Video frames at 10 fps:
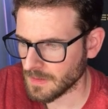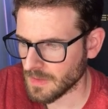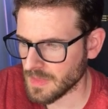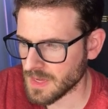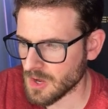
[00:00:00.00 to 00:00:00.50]

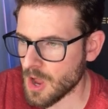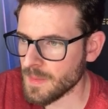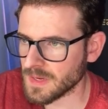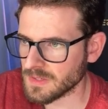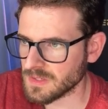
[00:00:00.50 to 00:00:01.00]
the
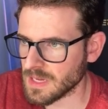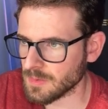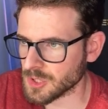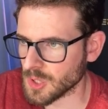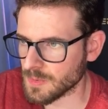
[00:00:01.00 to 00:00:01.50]
comment
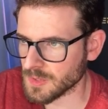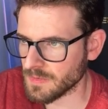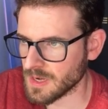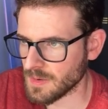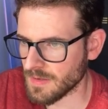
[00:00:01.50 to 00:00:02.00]
table show up. So
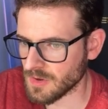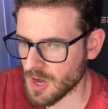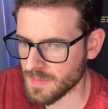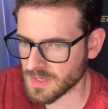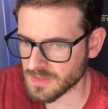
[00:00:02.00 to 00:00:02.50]
over here we have
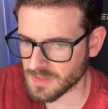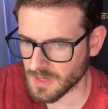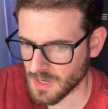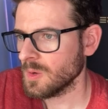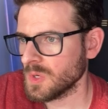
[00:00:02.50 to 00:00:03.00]
comments,
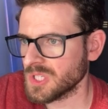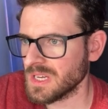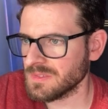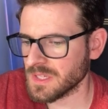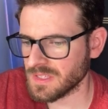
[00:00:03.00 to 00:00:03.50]
which
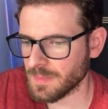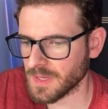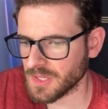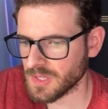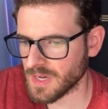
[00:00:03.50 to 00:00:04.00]
gives us the
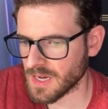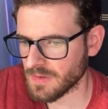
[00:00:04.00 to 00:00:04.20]
ability to kind